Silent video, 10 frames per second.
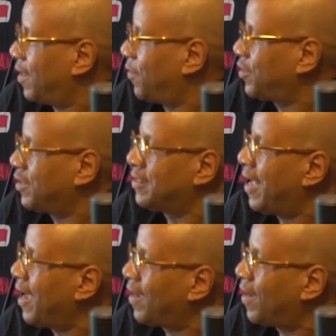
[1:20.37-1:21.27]
itself. She did
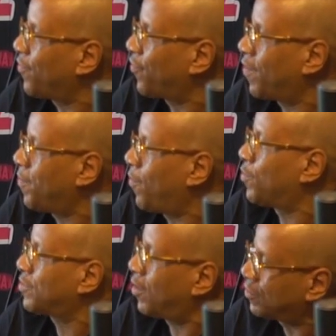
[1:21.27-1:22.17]
not come from or
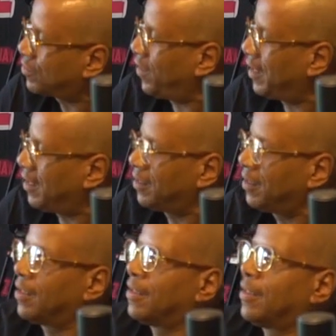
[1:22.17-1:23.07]
was cultivated
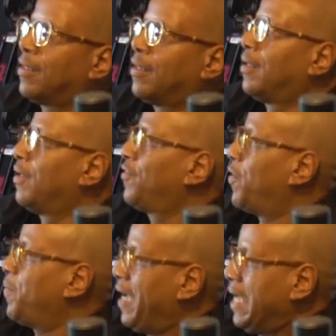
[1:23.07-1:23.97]

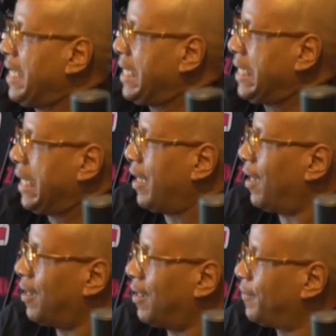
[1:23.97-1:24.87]
from any
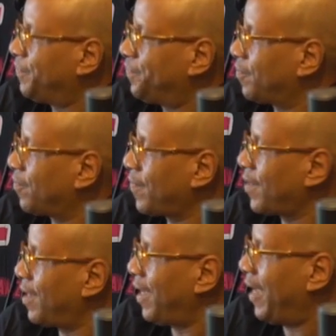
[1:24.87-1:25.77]
um,
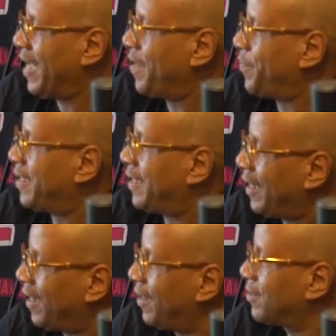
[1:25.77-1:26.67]
any
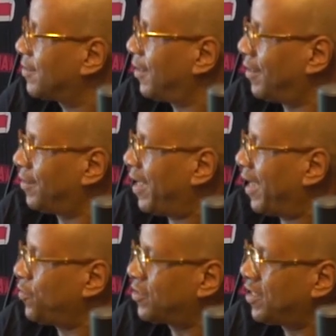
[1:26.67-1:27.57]
beginnings. Uh,
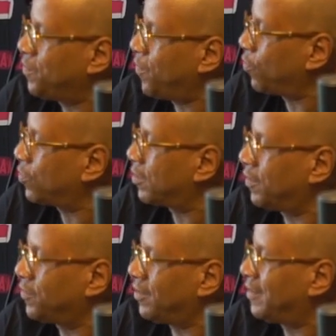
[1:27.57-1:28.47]
like you see most
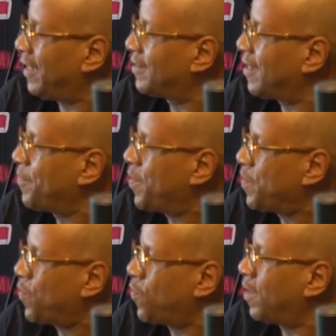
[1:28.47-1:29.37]
of the daytime
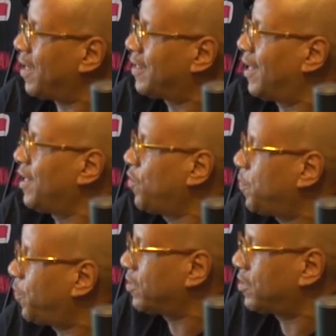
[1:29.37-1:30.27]
people, like Kelly
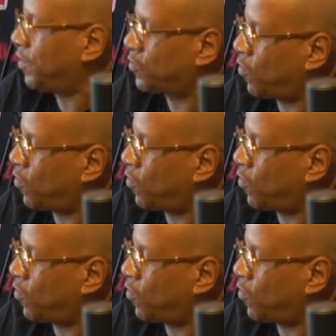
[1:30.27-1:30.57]
Ripa, she